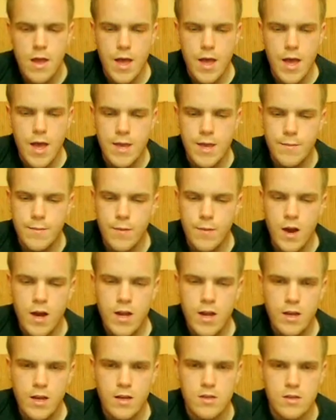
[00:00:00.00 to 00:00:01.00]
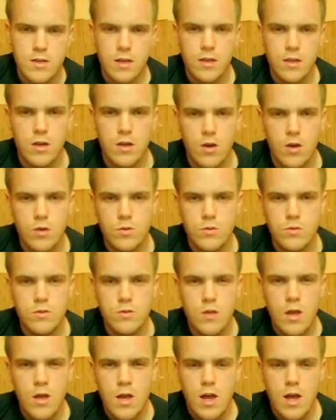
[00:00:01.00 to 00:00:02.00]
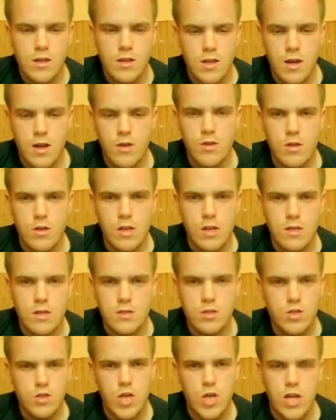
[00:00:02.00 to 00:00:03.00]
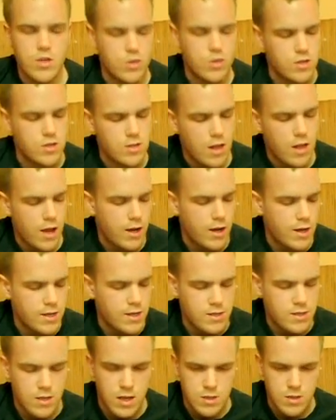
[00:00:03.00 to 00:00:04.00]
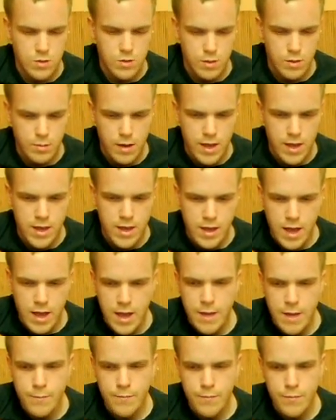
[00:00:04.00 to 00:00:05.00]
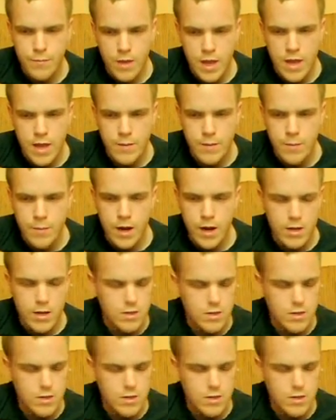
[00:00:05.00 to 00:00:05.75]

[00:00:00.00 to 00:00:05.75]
A minor, because it goes, I don't know, it changes slightly, so that's when I play A minor.